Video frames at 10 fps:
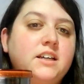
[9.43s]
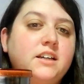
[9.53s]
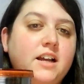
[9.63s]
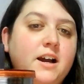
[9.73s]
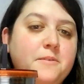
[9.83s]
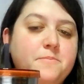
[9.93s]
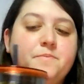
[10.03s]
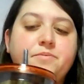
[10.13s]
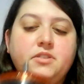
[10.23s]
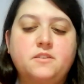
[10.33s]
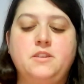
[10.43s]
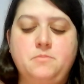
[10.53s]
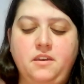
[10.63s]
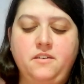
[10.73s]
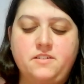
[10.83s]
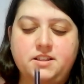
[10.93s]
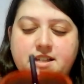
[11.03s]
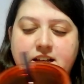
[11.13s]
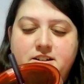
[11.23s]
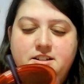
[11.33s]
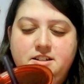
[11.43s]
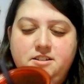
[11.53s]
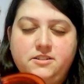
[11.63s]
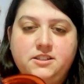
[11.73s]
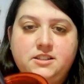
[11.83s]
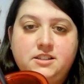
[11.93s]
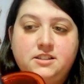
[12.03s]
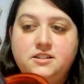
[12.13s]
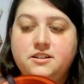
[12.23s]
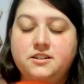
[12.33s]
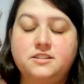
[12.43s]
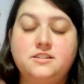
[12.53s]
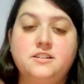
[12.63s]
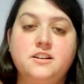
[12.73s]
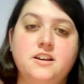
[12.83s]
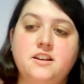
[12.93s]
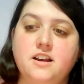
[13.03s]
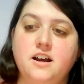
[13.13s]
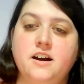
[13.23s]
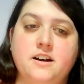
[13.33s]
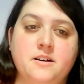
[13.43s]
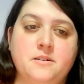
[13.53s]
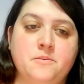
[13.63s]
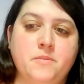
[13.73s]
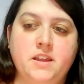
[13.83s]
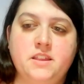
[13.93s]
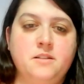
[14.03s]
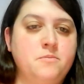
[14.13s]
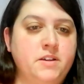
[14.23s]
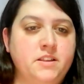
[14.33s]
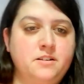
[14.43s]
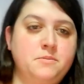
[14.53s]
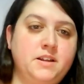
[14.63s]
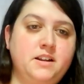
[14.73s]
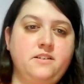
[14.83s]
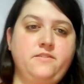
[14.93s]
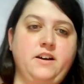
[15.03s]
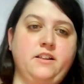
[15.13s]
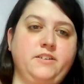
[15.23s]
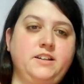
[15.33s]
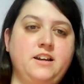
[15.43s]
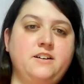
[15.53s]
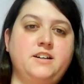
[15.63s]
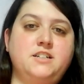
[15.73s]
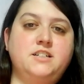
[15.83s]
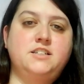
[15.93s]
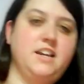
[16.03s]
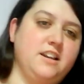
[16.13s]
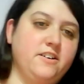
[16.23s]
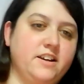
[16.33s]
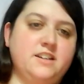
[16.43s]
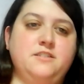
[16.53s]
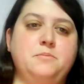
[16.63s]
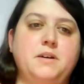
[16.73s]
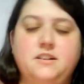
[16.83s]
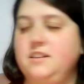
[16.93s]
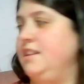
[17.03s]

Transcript: cup with me for the Sanderson sisters. Um, and then my little bit of Halloween decorations. I know I gotta do better than